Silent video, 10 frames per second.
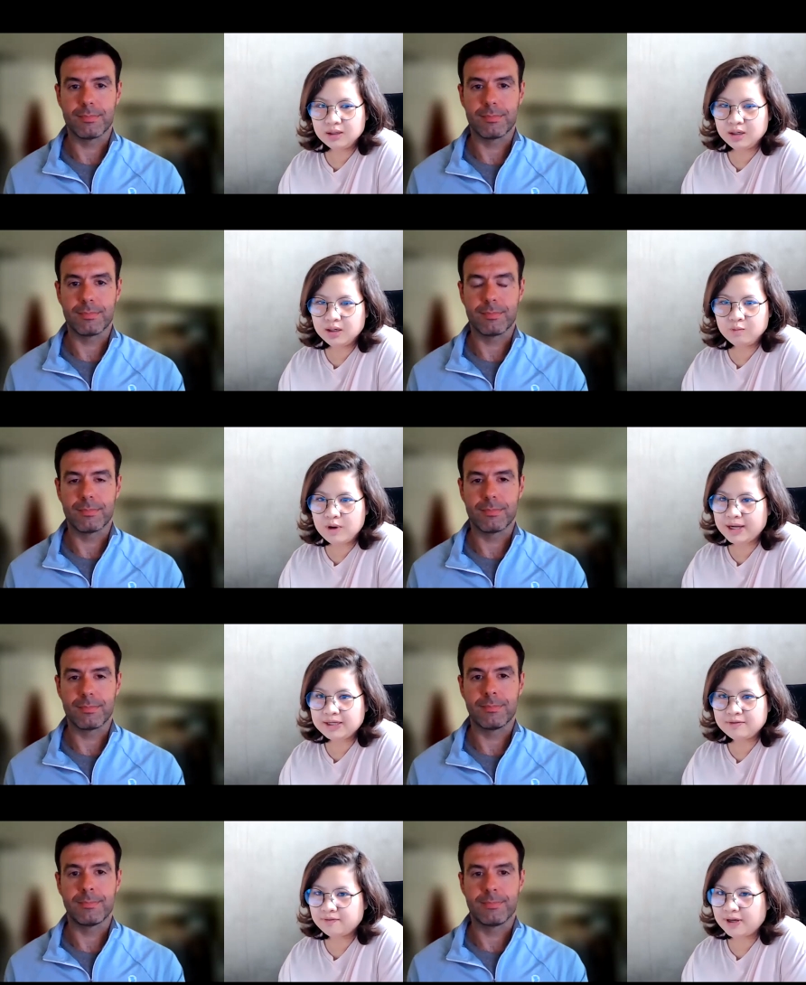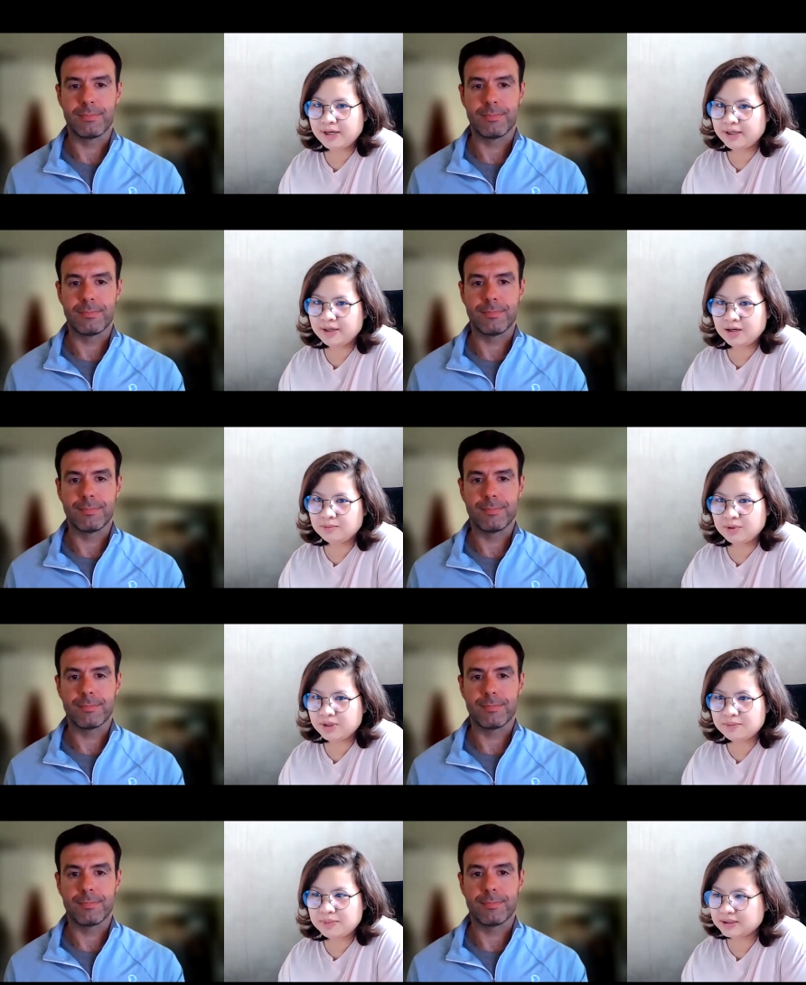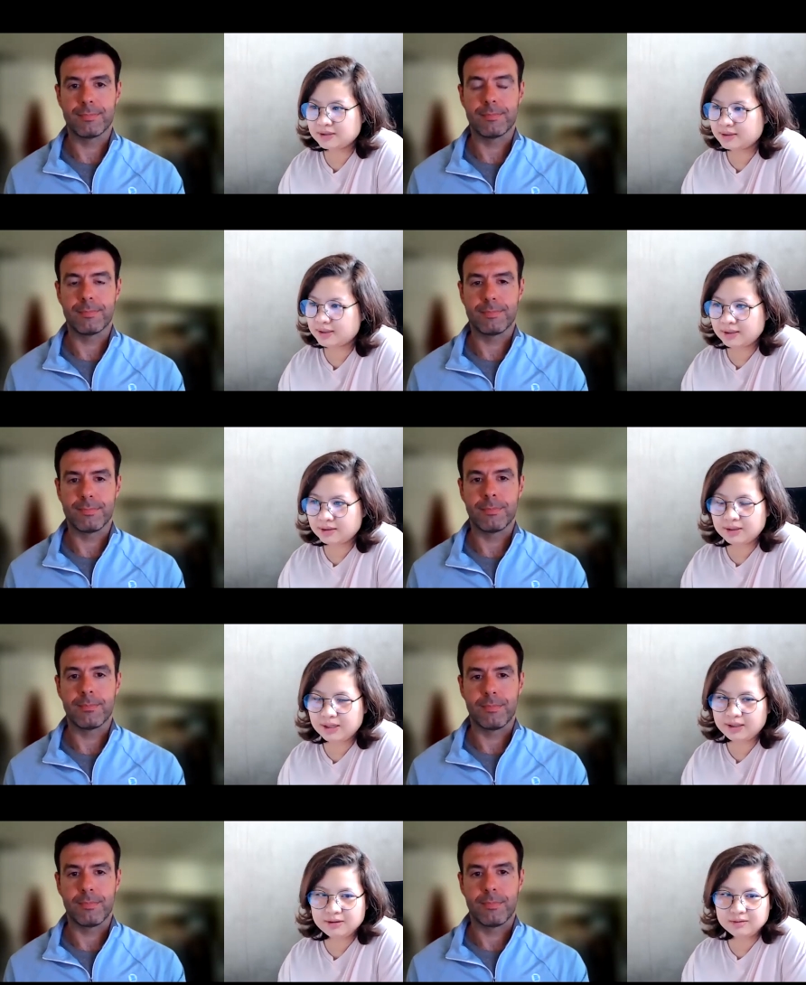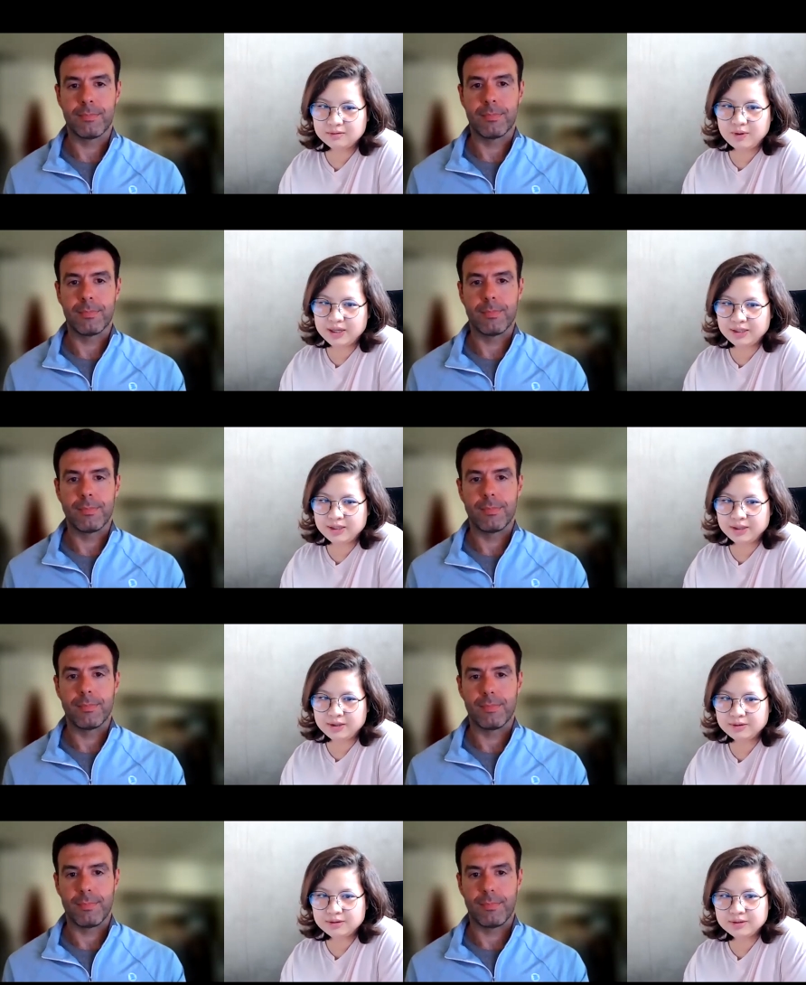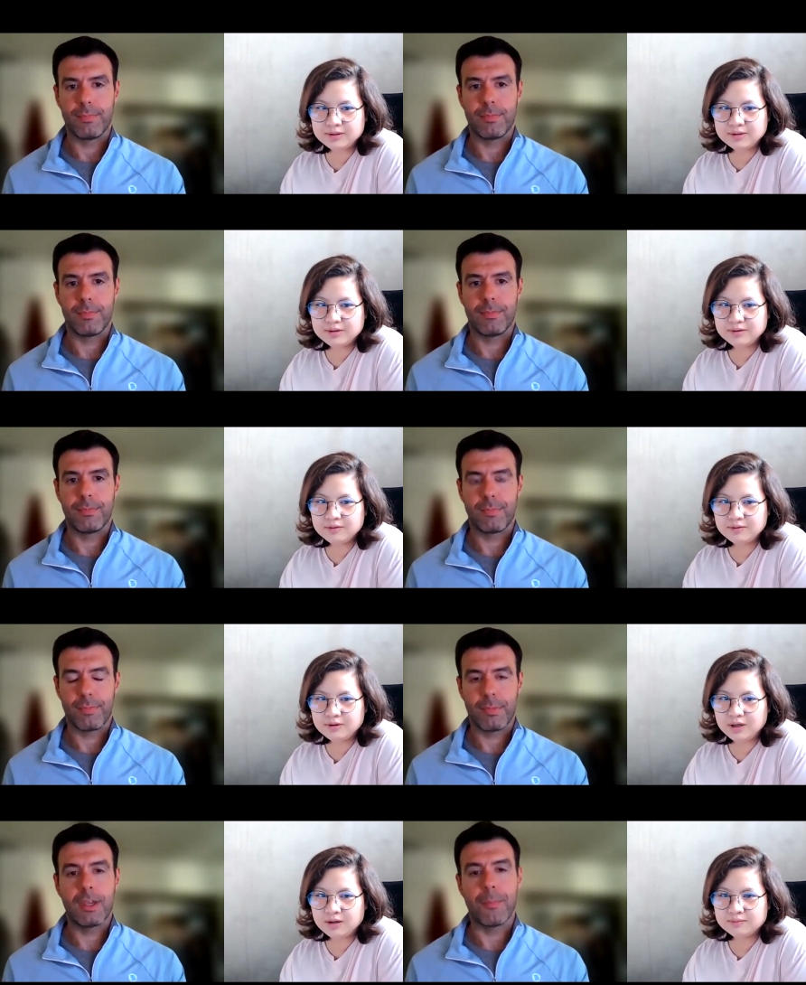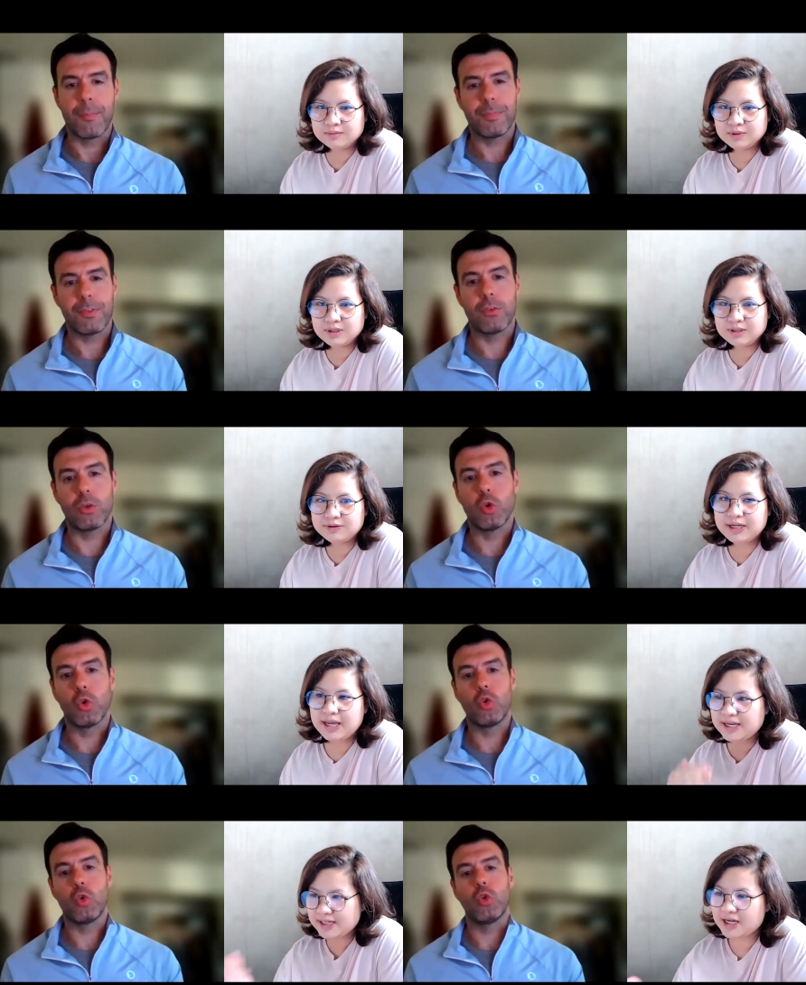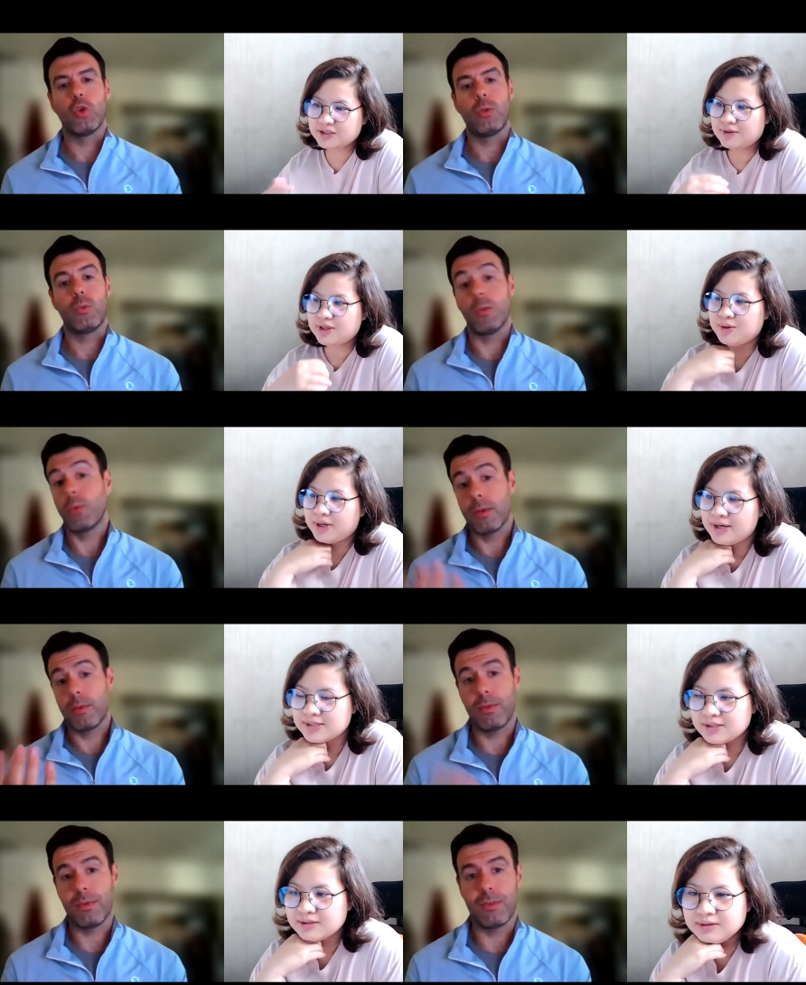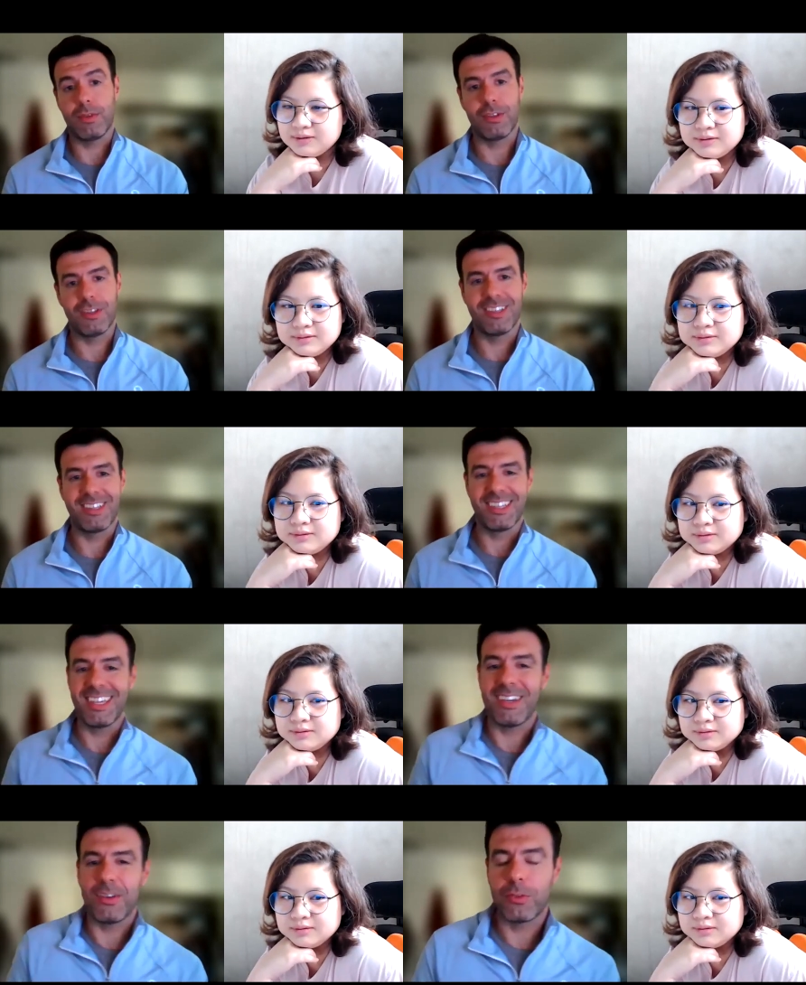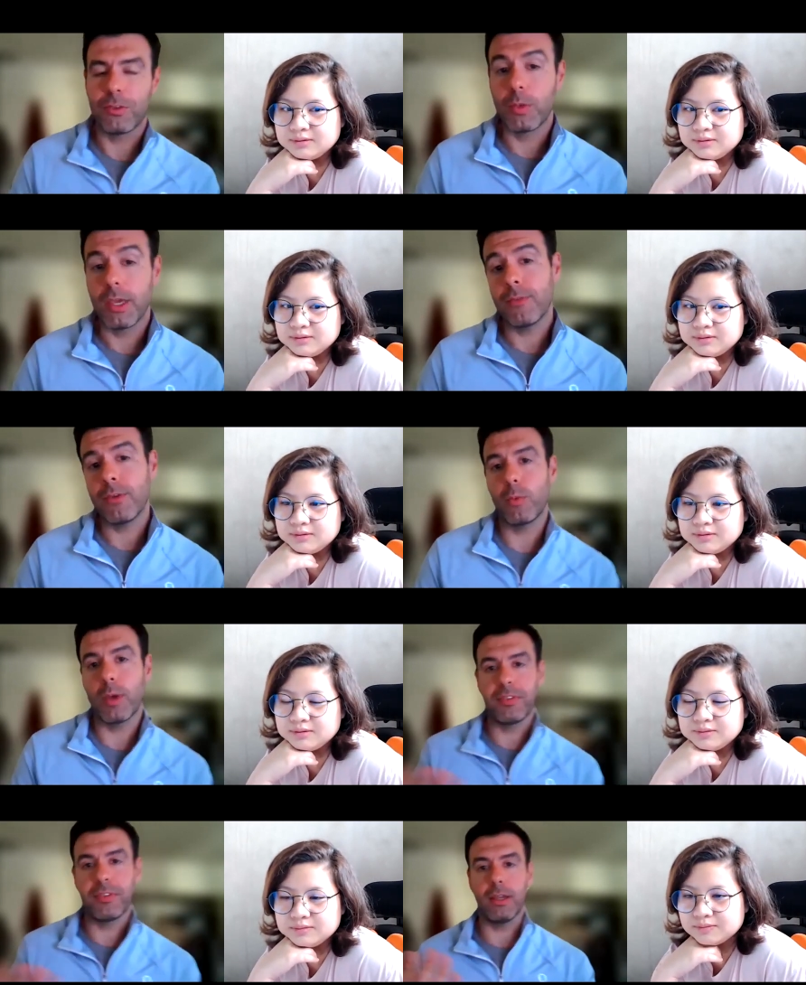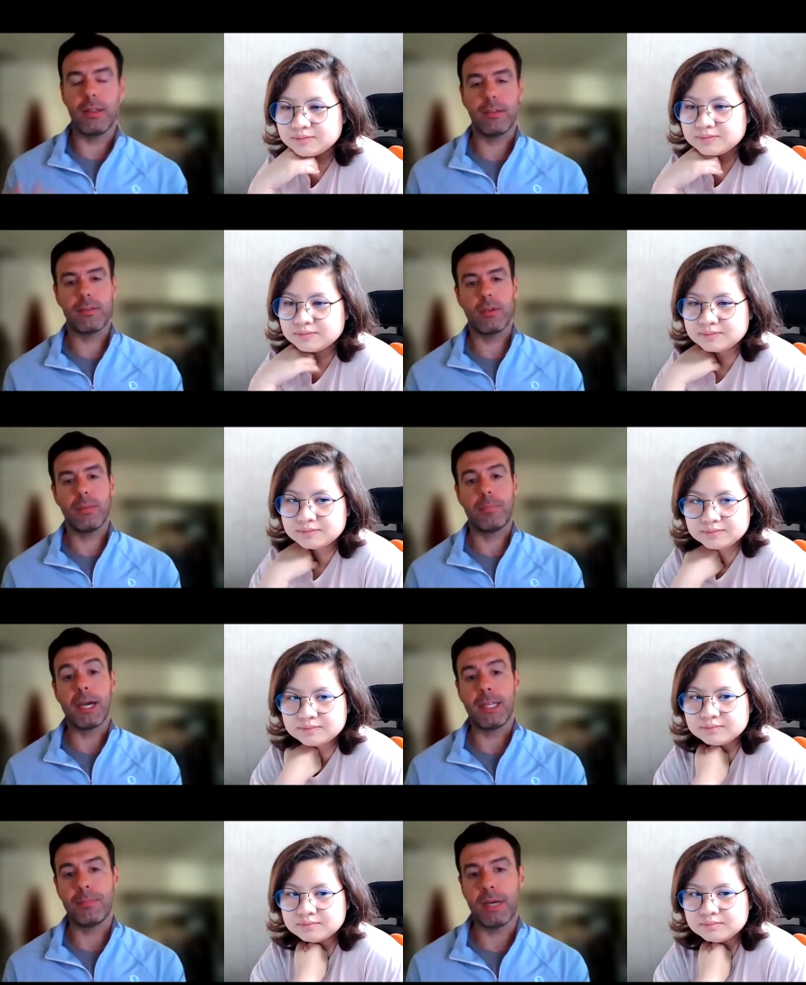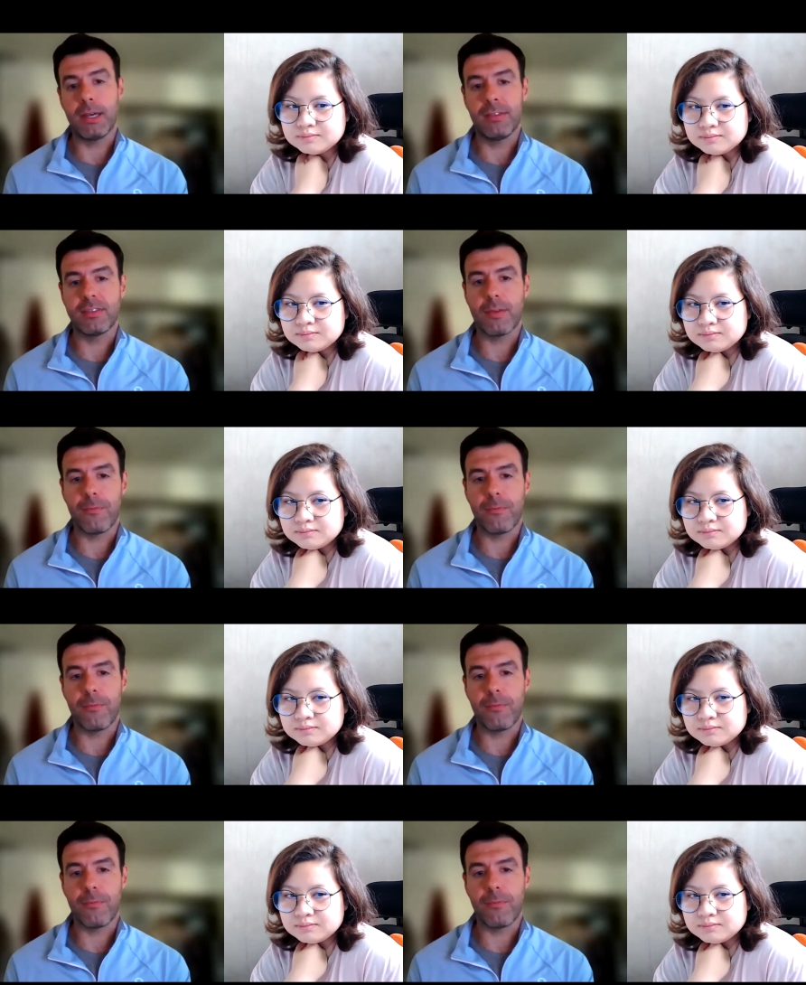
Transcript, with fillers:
Speaker 1: um, where can they find um, Body Buzz then? Like, where can they
Speaker 2: um, yeah. so get in touch with you we, guys? We, yeah, so we have a website. It's uh, body buzz